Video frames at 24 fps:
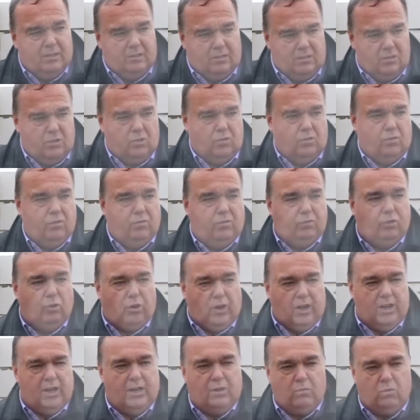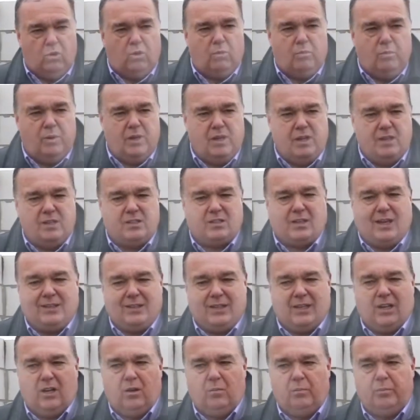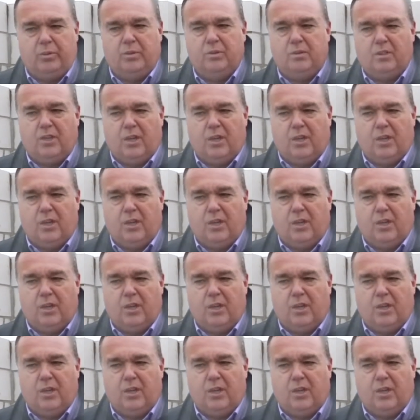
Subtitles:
So floor height will be standing up